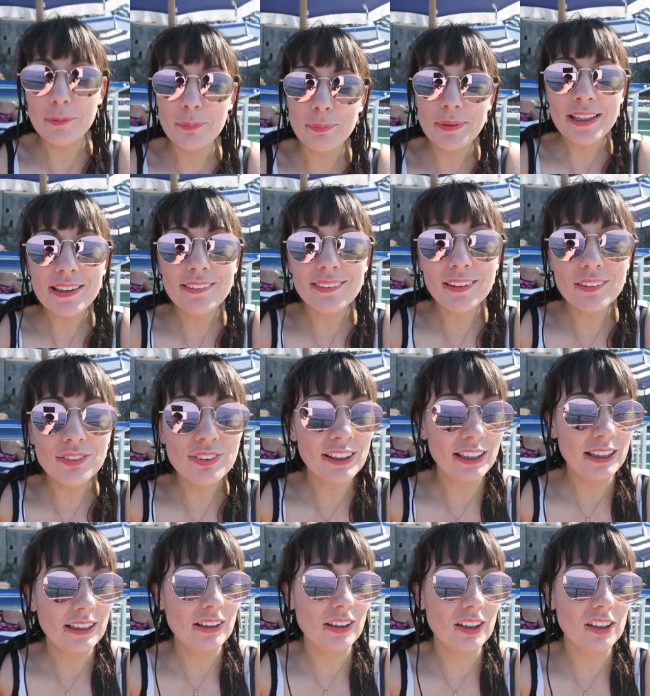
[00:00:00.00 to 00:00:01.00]
some pizza for
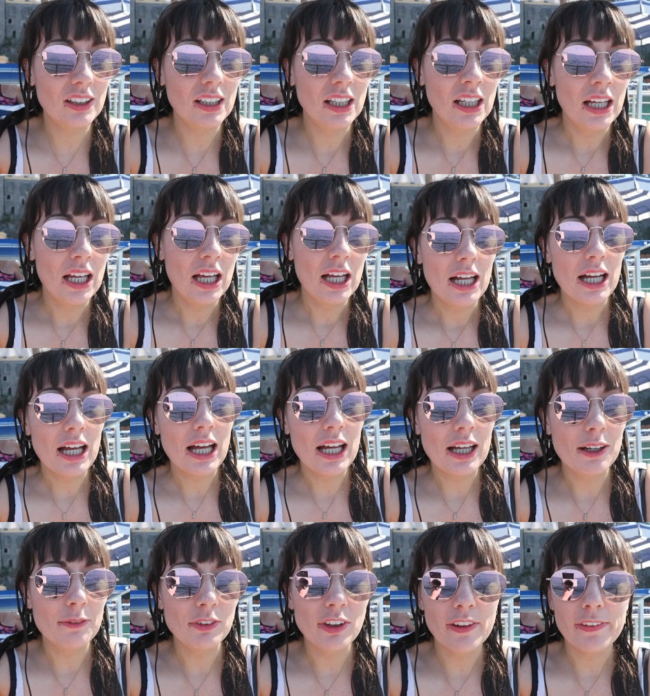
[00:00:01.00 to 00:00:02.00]
lunch,
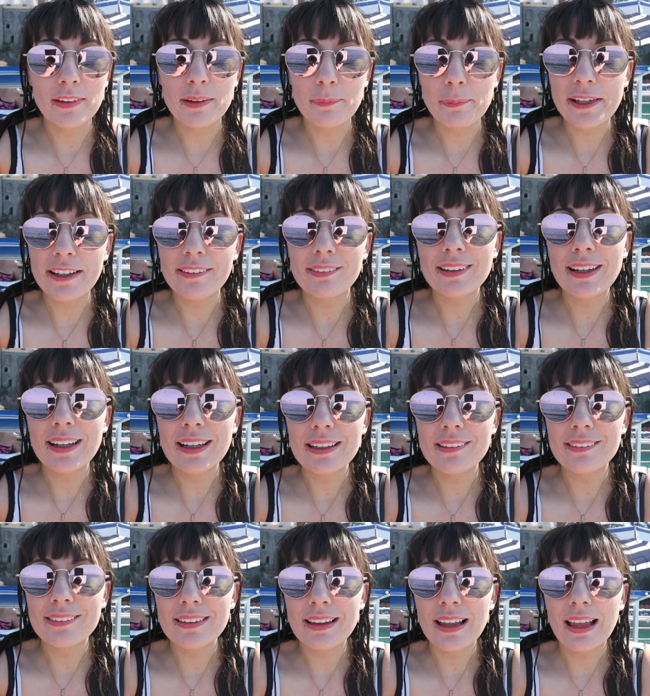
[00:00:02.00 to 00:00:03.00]
um, just a big slice
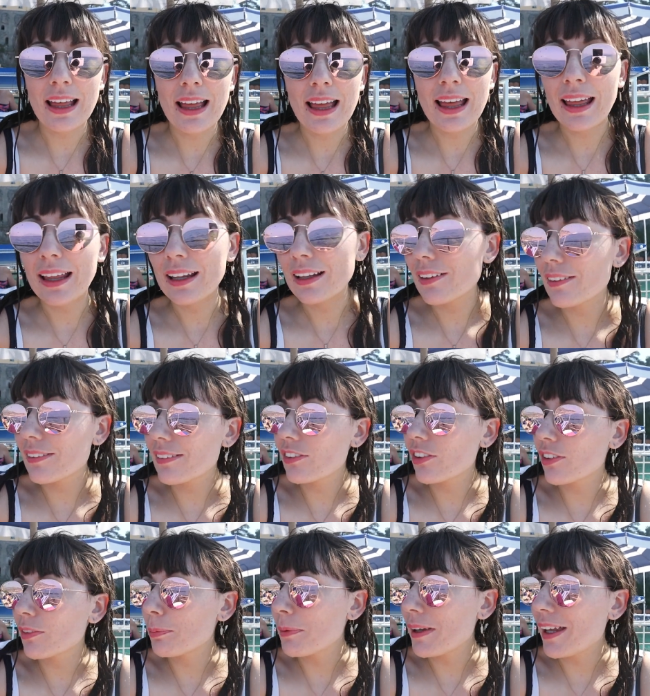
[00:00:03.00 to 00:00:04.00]
and
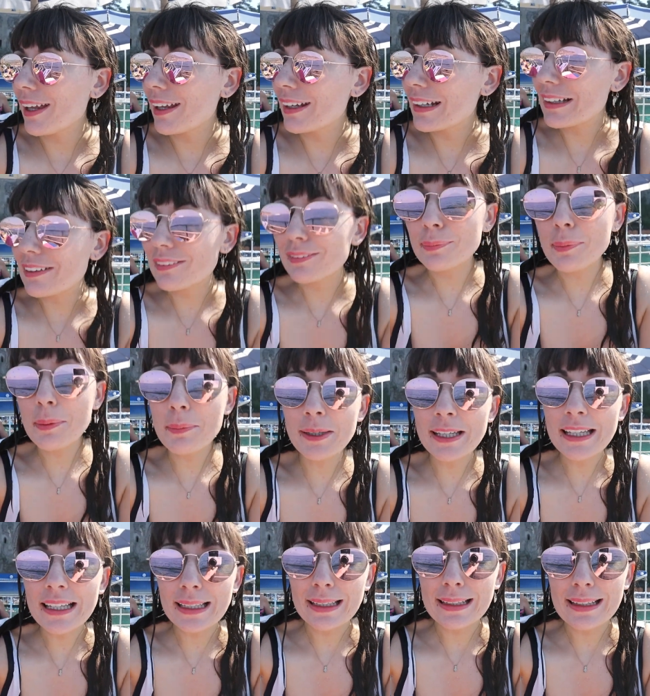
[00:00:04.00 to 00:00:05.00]
just been
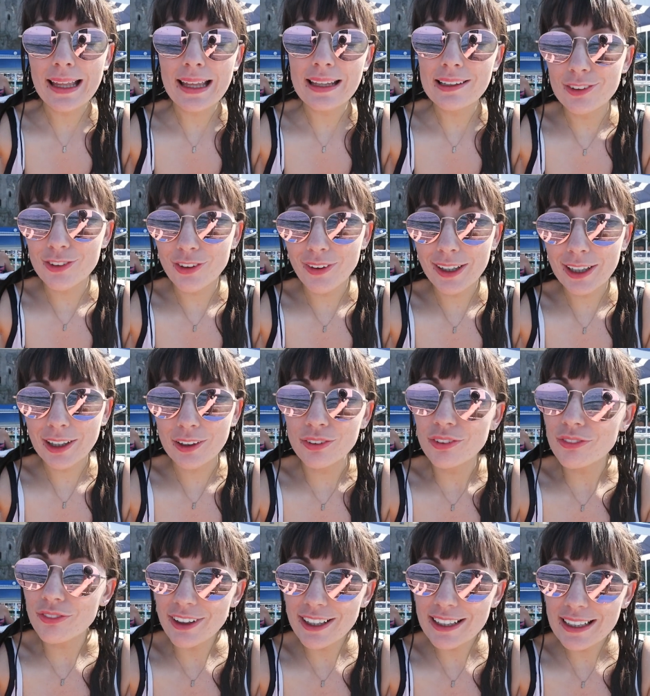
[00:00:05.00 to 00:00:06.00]
swimming, then drying off
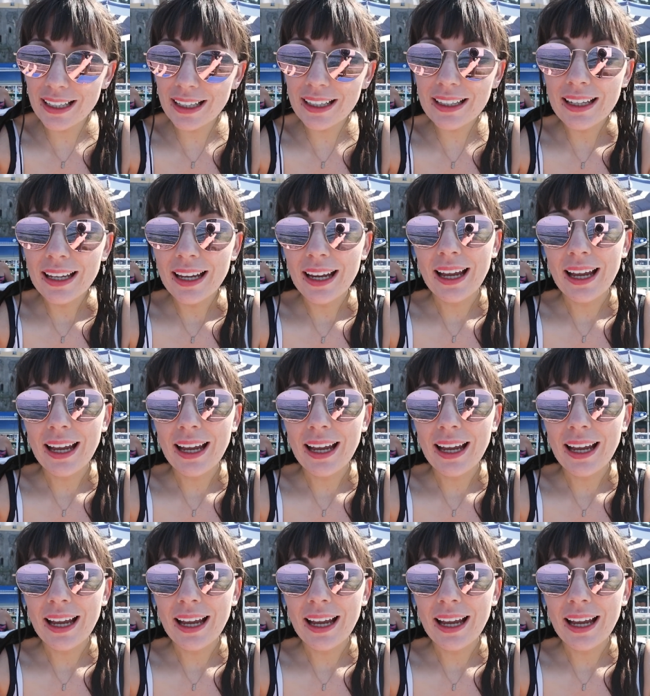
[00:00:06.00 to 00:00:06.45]
and reading,